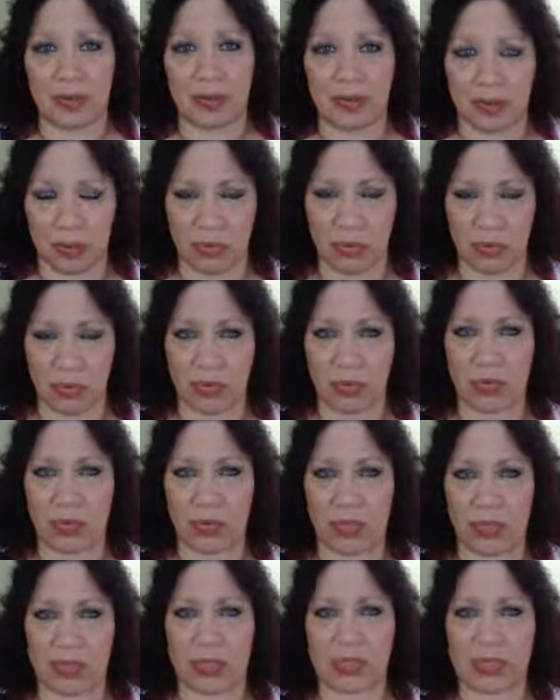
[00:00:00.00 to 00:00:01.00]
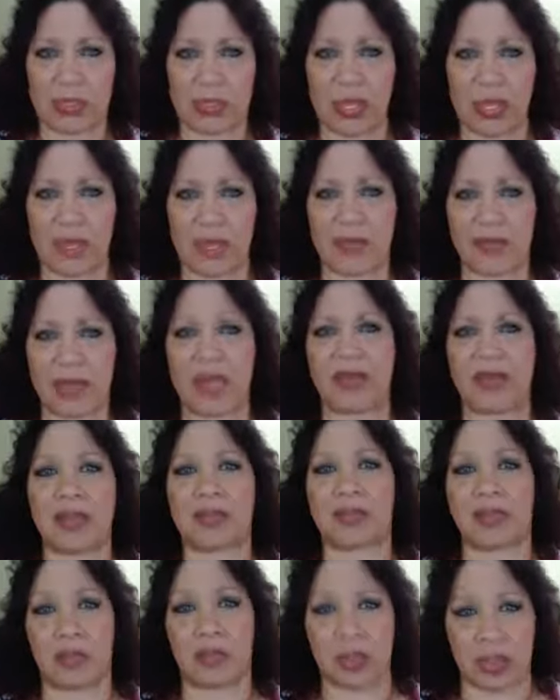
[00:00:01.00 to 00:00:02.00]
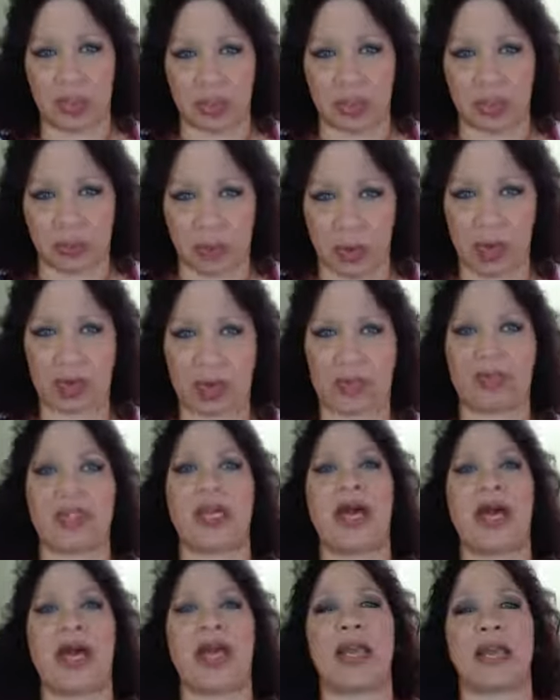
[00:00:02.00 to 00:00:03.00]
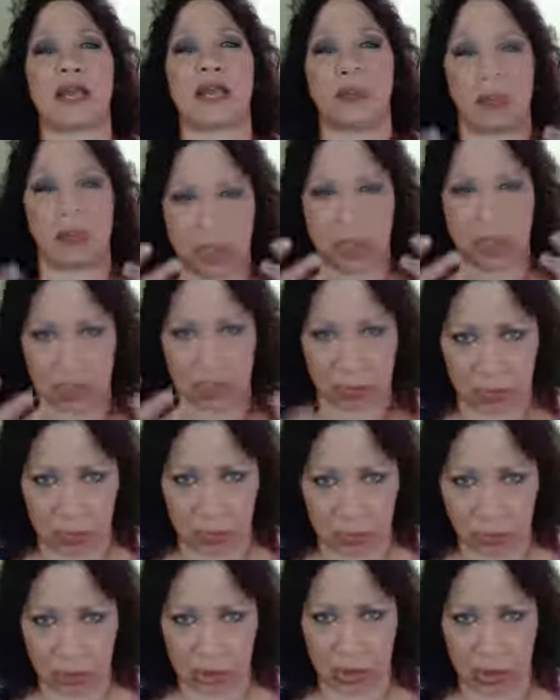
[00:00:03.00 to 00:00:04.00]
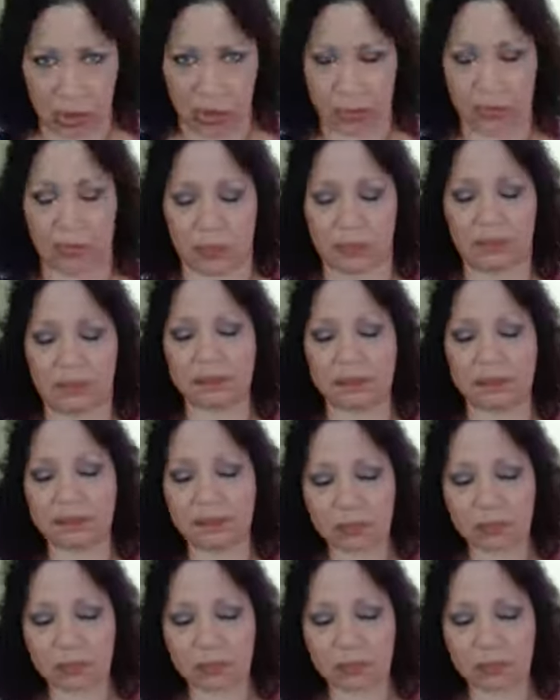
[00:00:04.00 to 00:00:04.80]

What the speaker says: The moon was in the sign of Cancer, which is a water sign, which is emotional.